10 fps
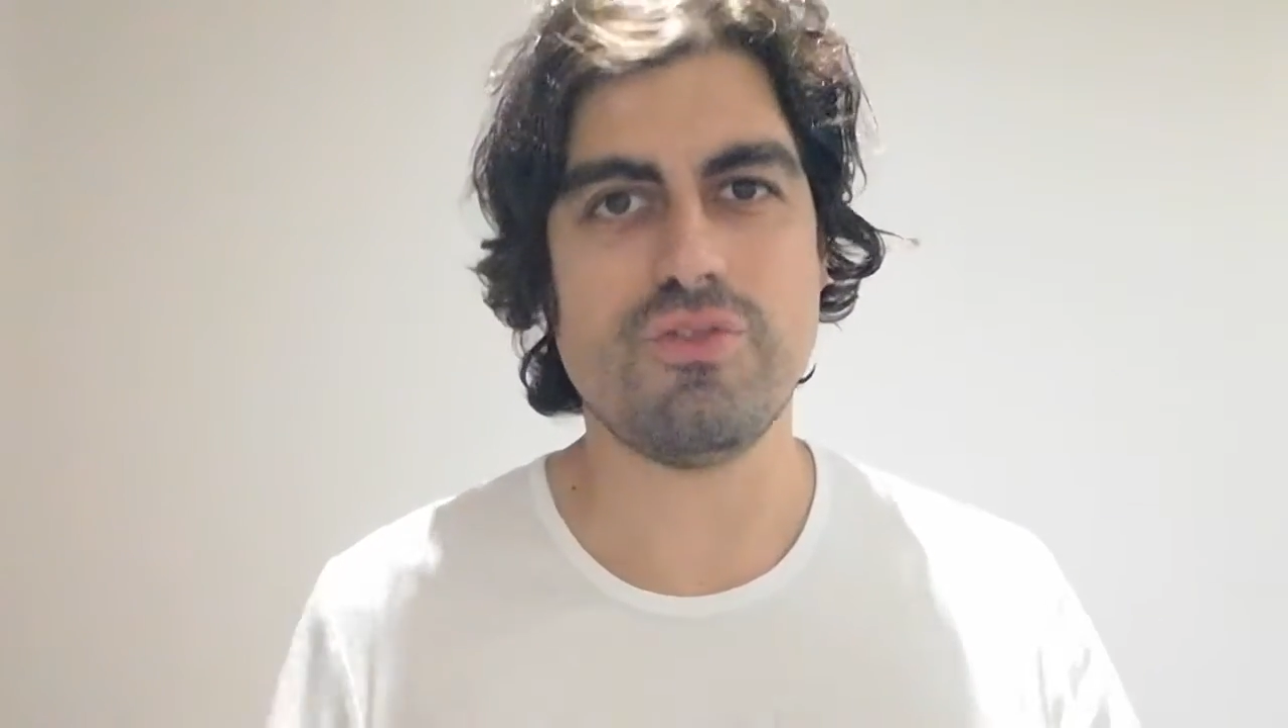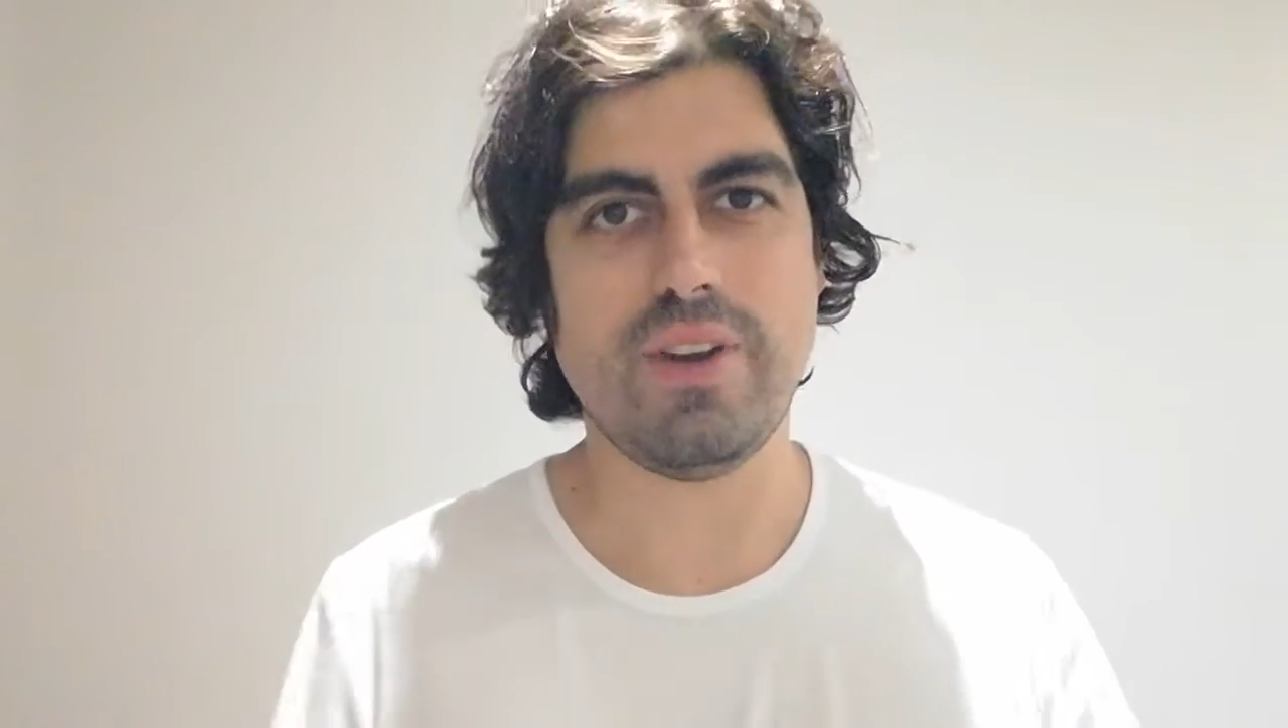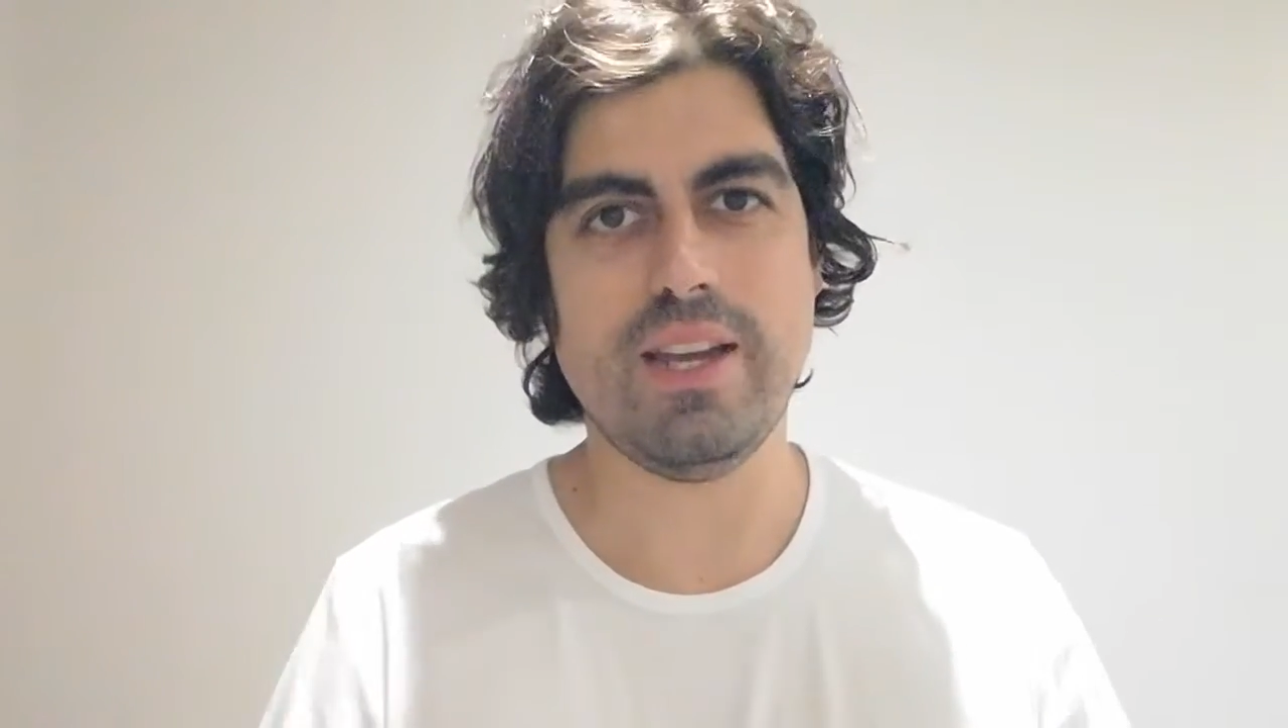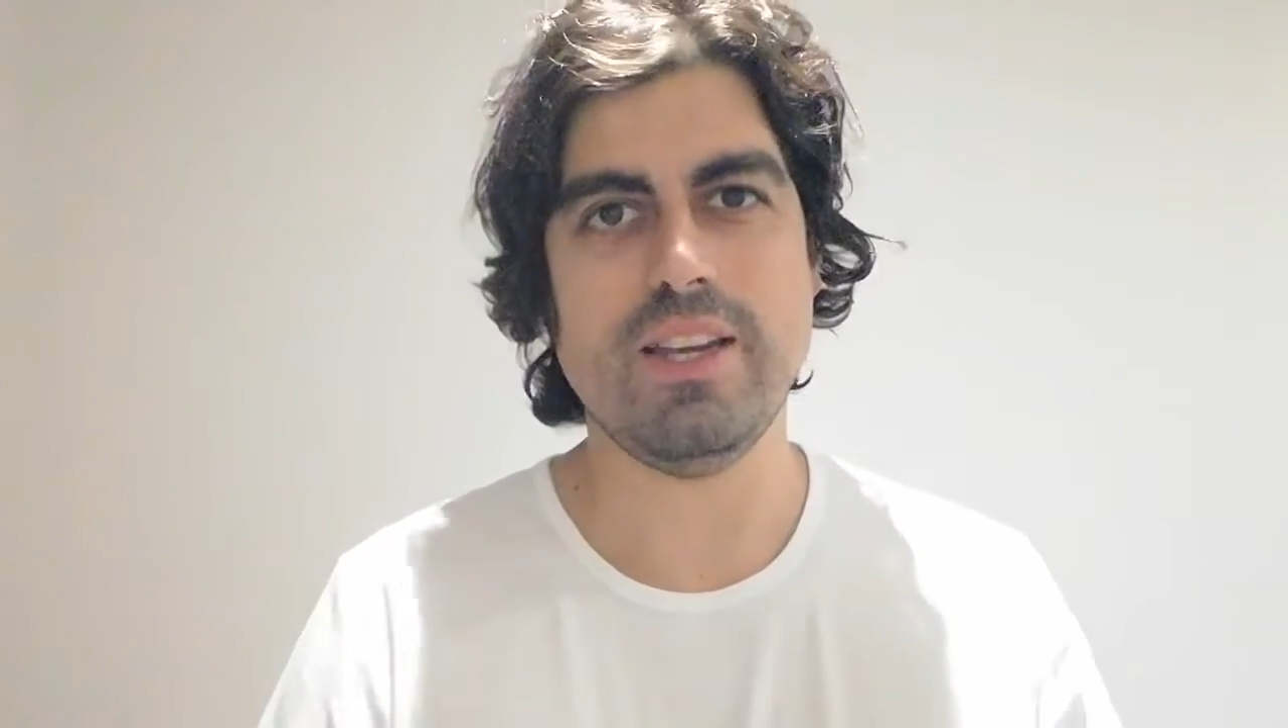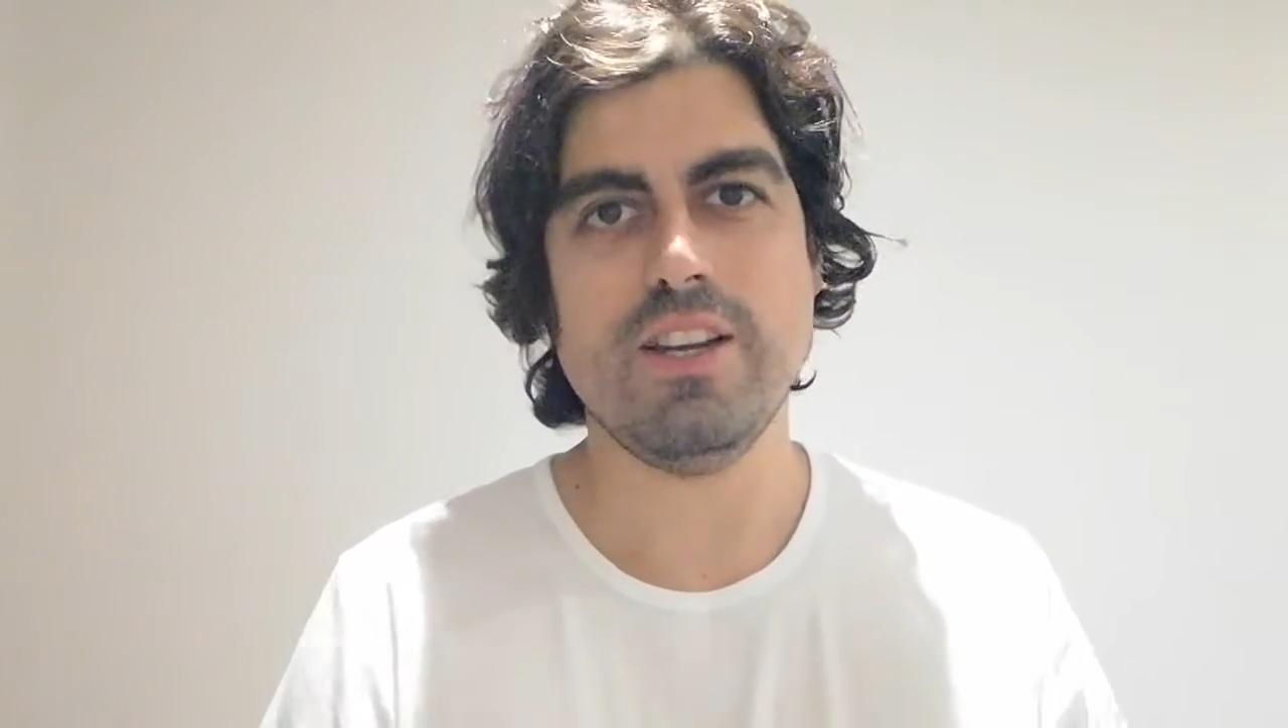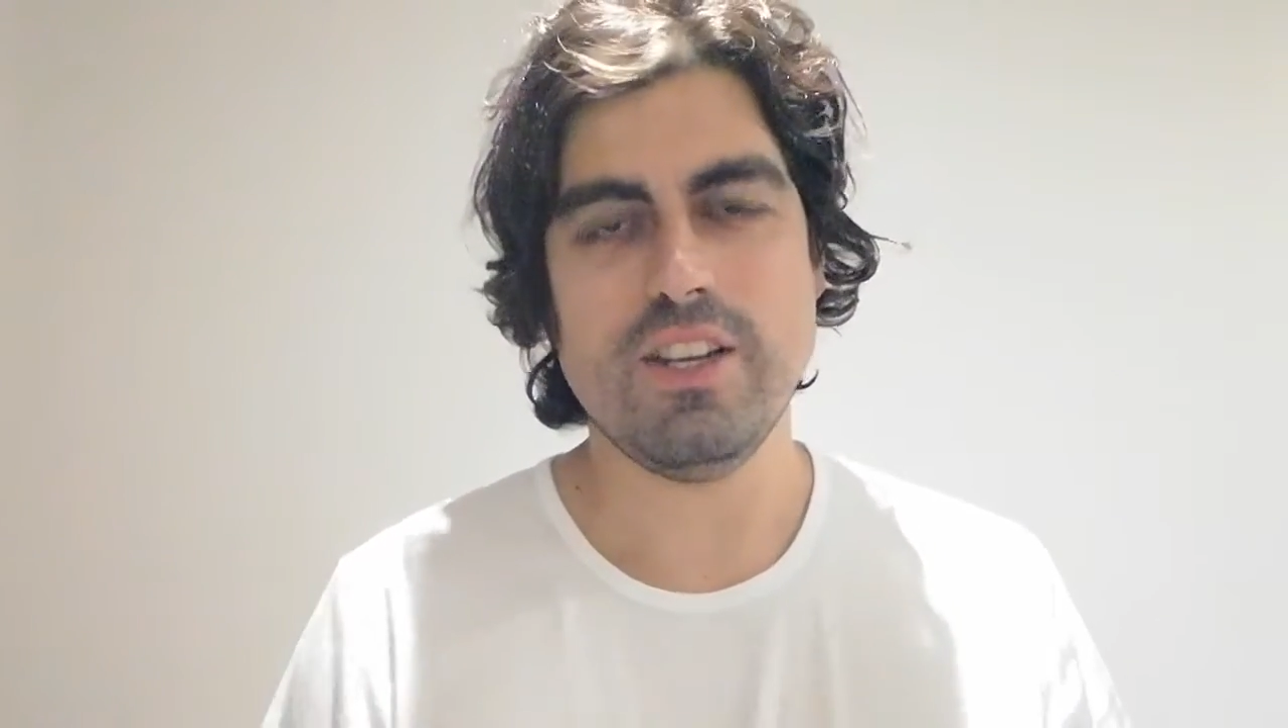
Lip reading: right?